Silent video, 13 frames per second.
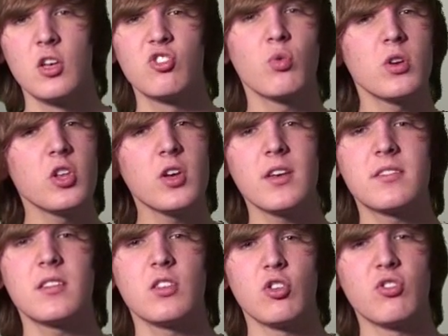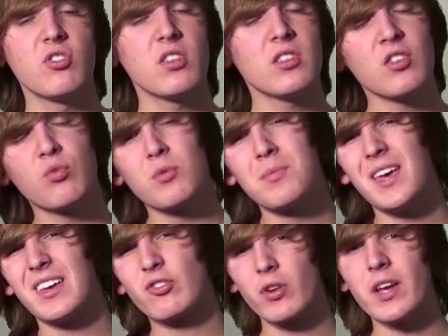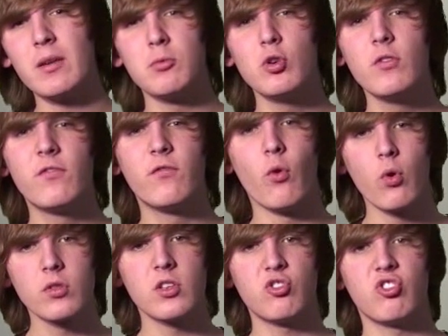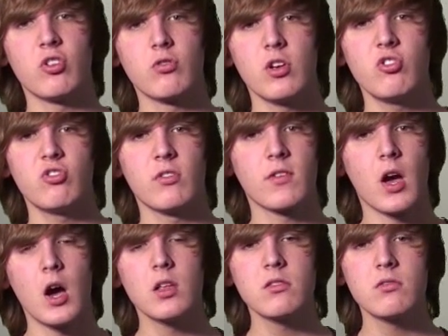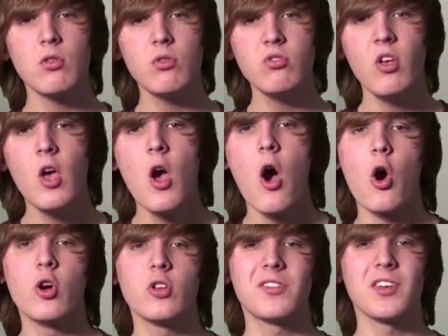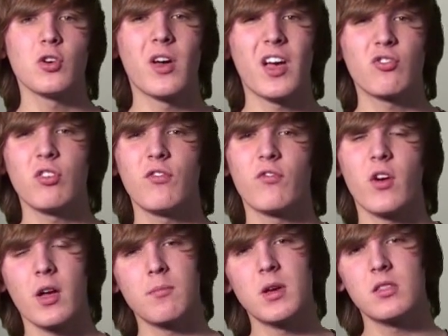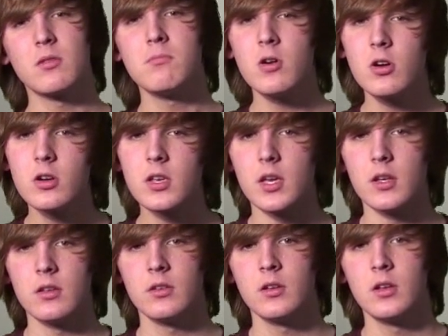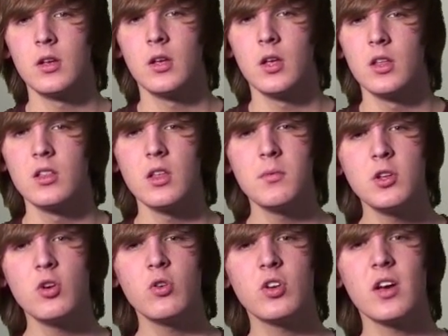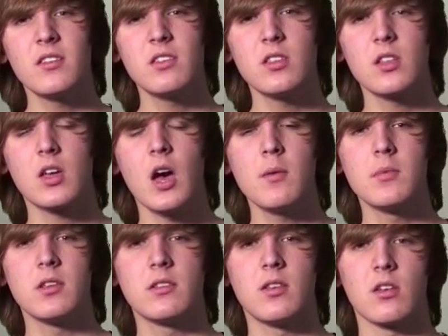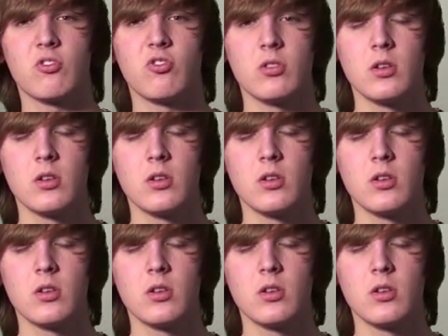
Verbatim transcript: So what do you guys think? Do you think this would be a great move for this generation of consoles? Or do you think it'll actually fragment the market? Let me know what you guys think in the comments section.